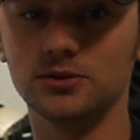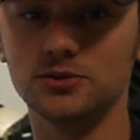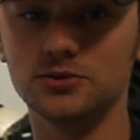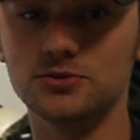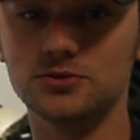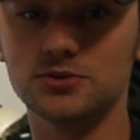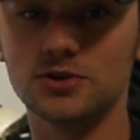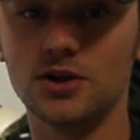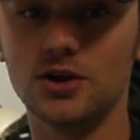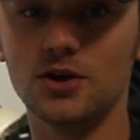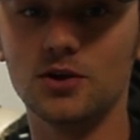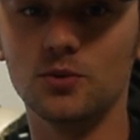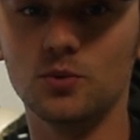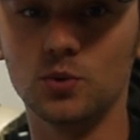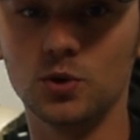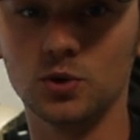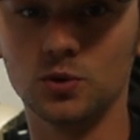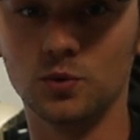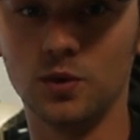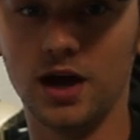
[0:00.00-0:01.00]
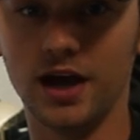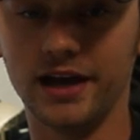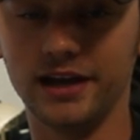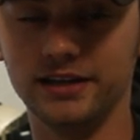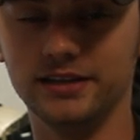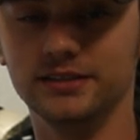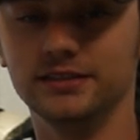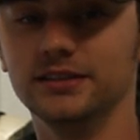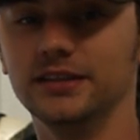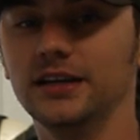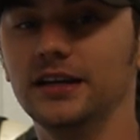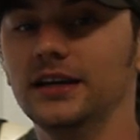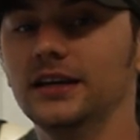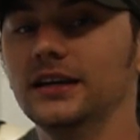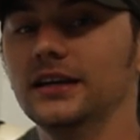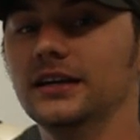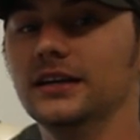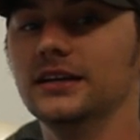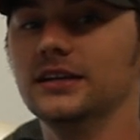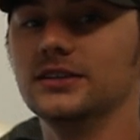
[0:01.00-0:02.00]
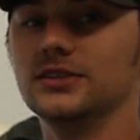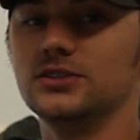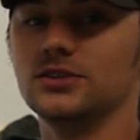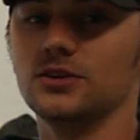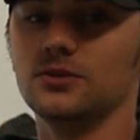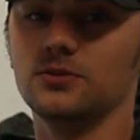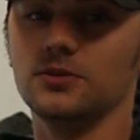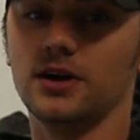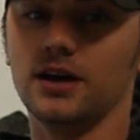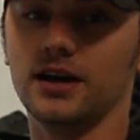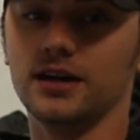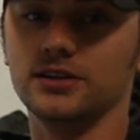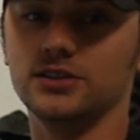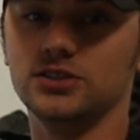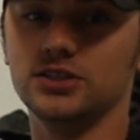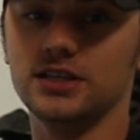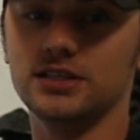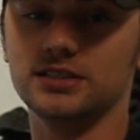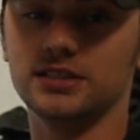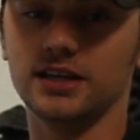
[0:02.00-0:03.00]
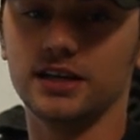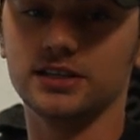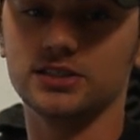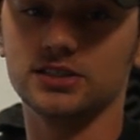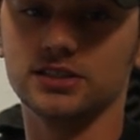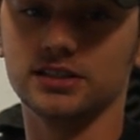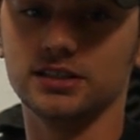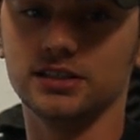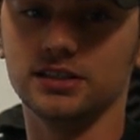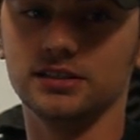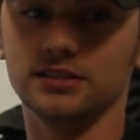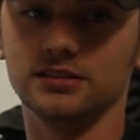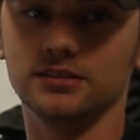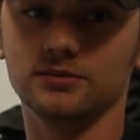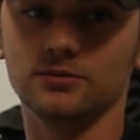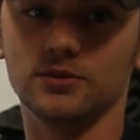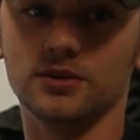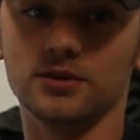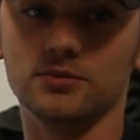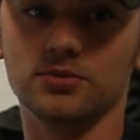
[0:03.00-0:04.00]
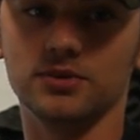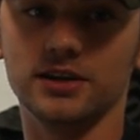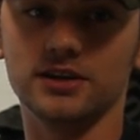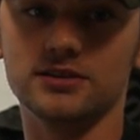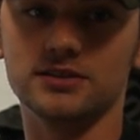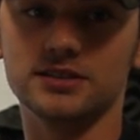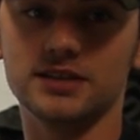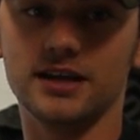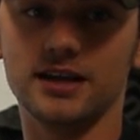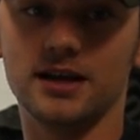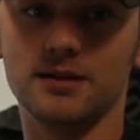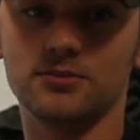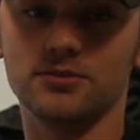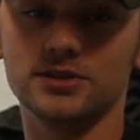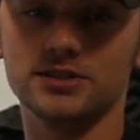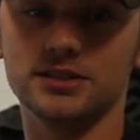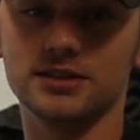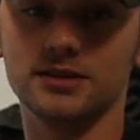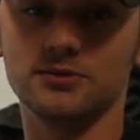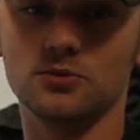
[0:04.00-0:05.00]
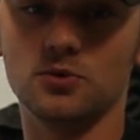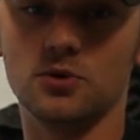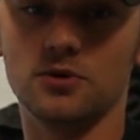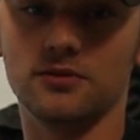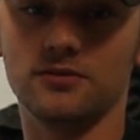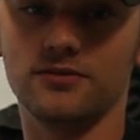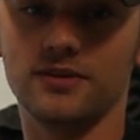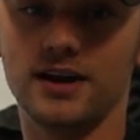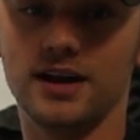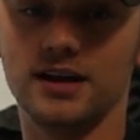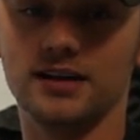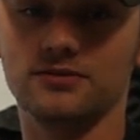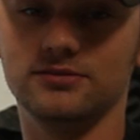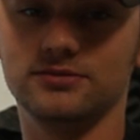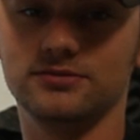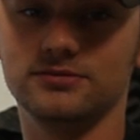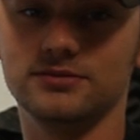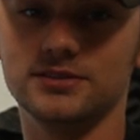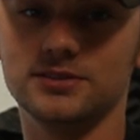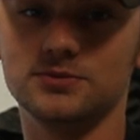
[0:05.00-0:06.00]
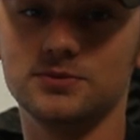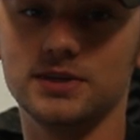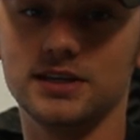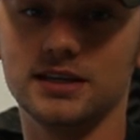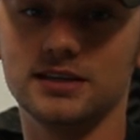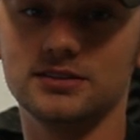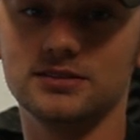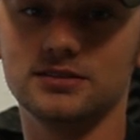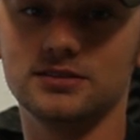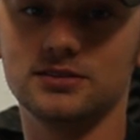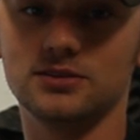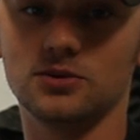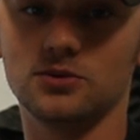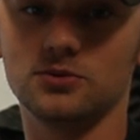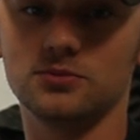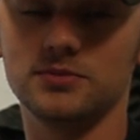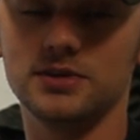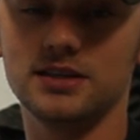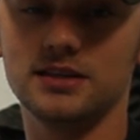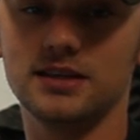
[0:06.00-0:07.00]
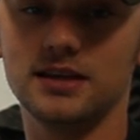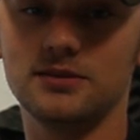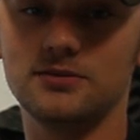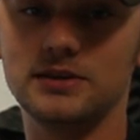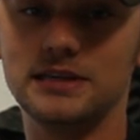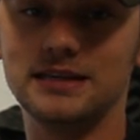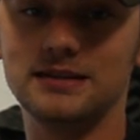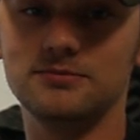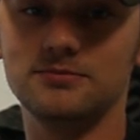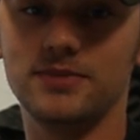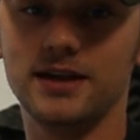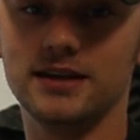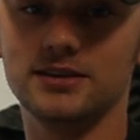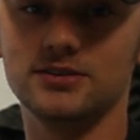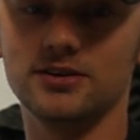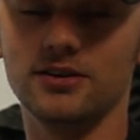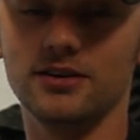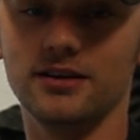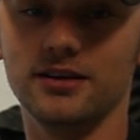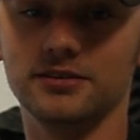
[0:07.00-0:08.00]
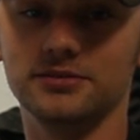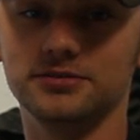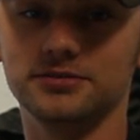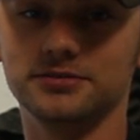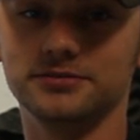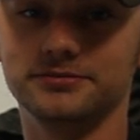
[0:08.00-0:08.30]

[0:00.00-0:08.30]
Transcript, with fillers: news worldwide. So uh, Jason, actually, one of the players at Operation End War five this weekend, told me that we didn't banter enough.